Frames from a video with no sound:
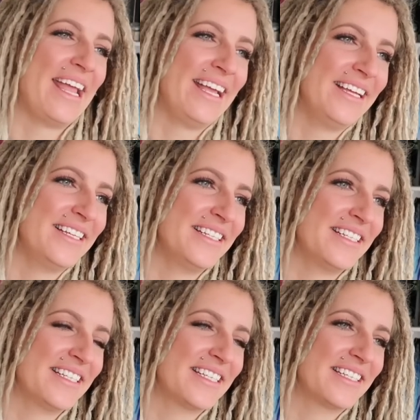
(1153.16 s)

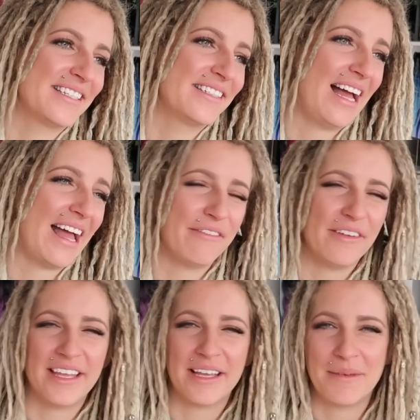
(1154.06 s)
And I
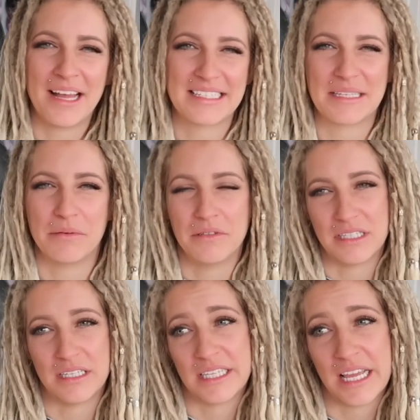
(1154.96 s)
feel like I'm not supposed
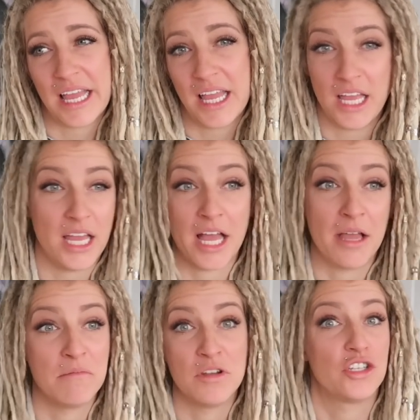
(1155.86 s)
to say
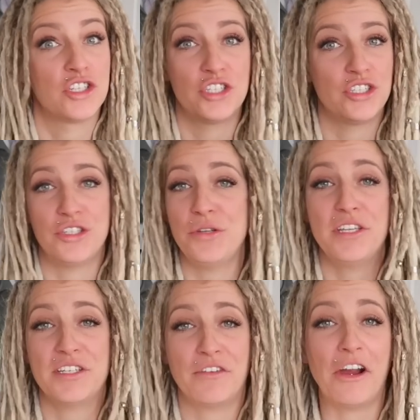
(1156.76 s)
I'm gonna do
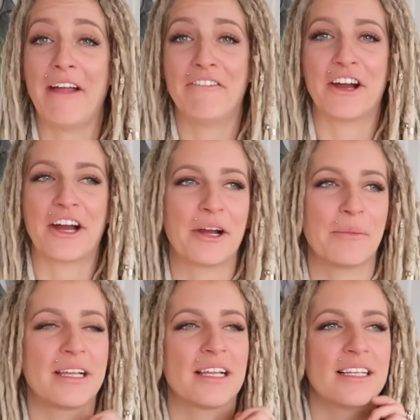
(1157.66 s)
this forever
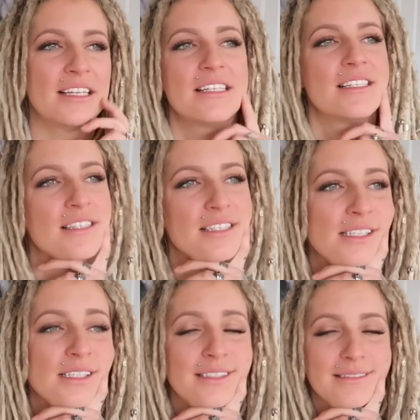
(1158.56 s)
because
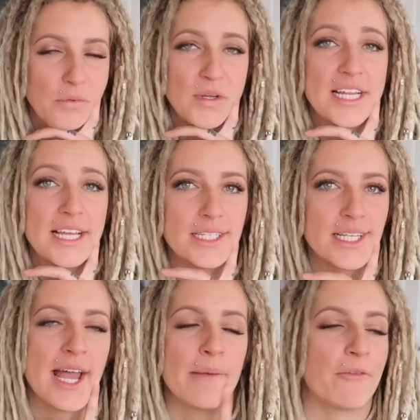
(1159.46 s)
one day at a
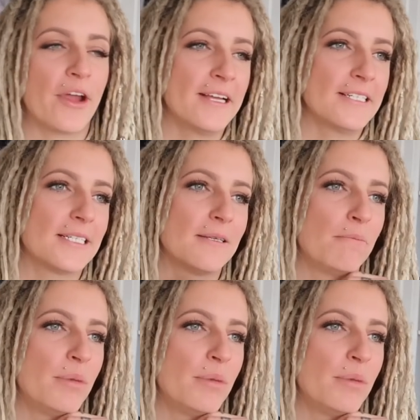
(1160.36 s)
time, right?